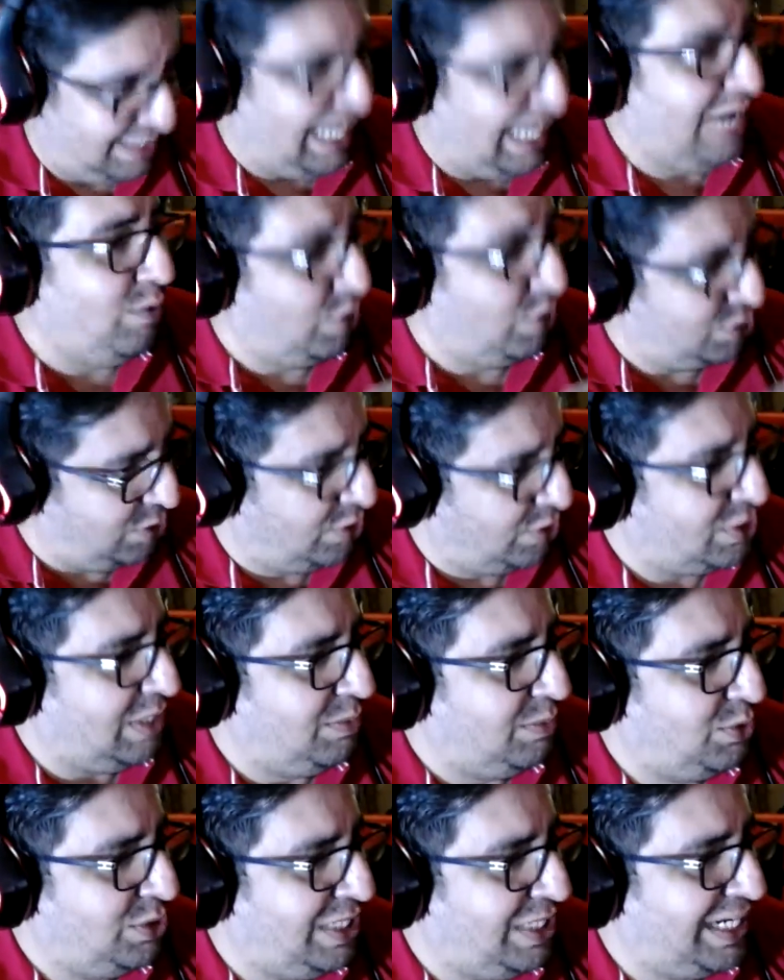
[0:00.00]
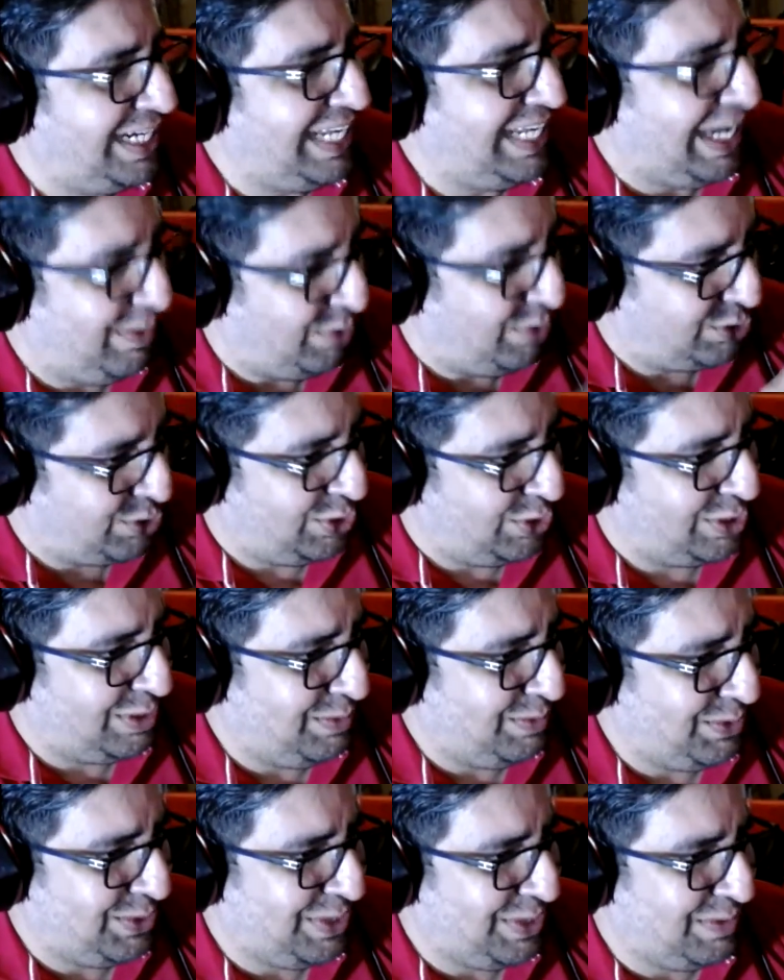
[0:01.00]
I was going to come to that. I was going to come
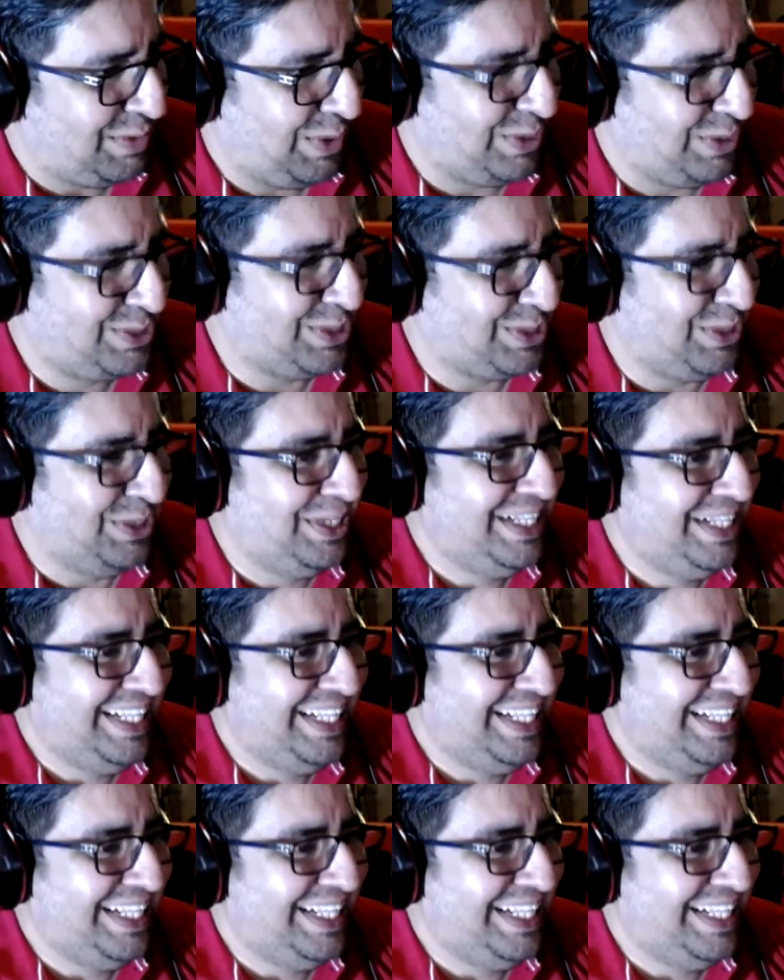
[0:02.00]
to him also.